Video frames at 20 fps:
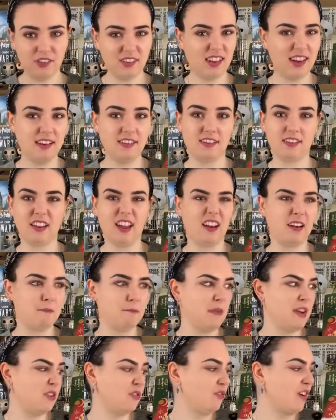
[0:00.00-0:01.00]
so this is kind of
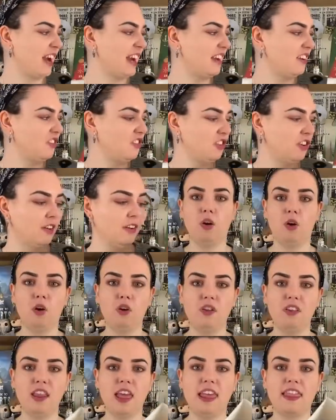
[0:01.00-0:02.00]
mid-range.
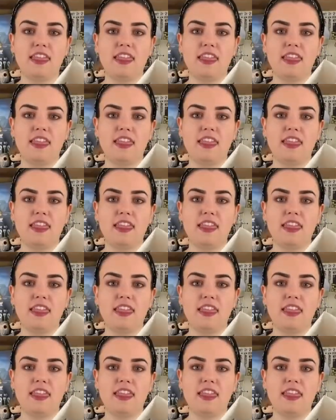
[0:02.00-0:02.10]
On